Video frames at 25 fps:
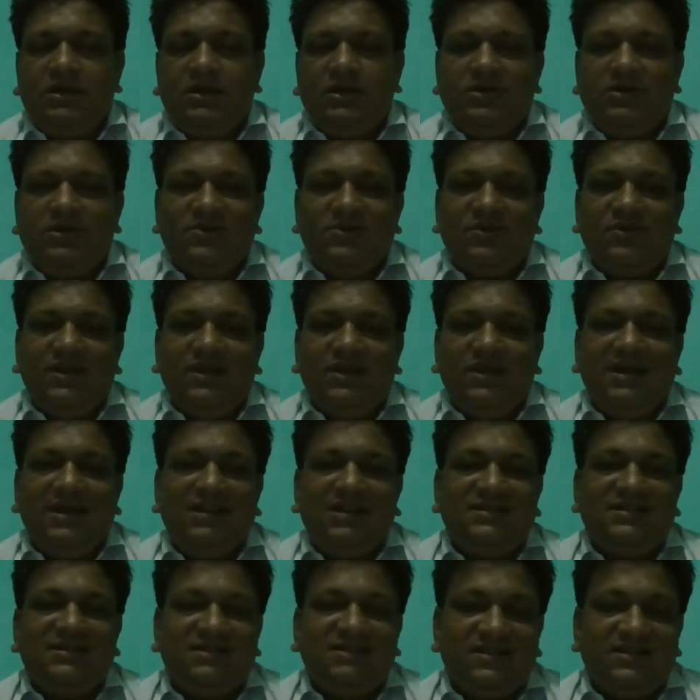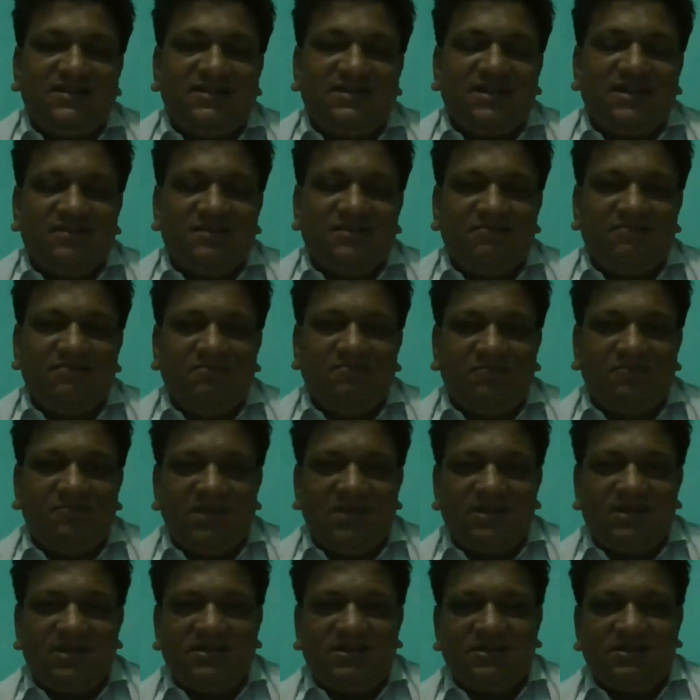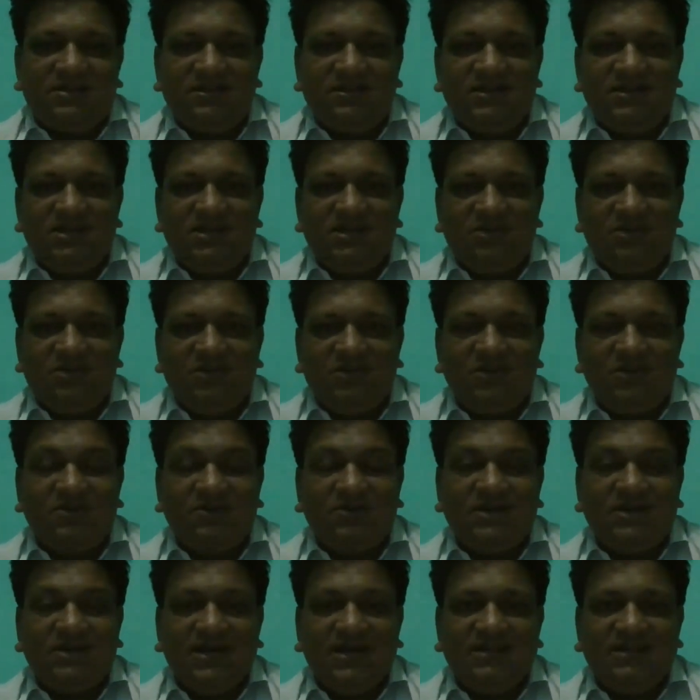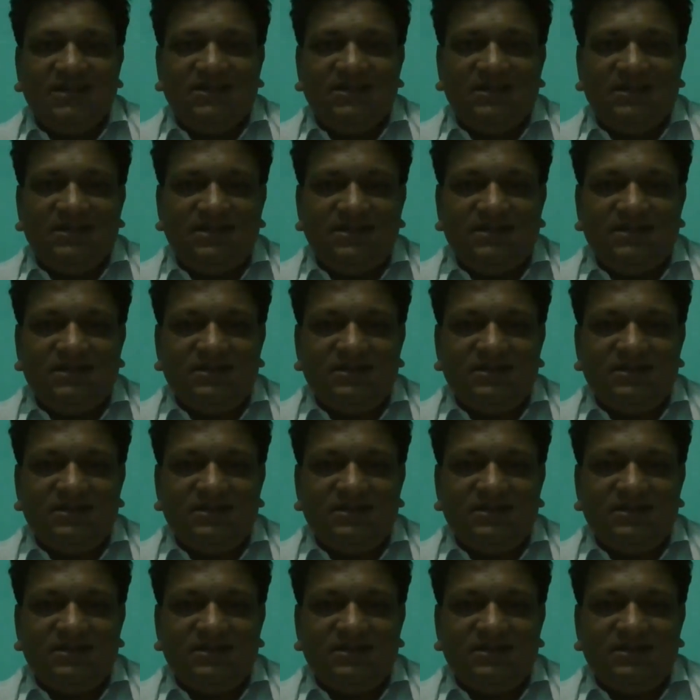your English teacher, but you are not getting it.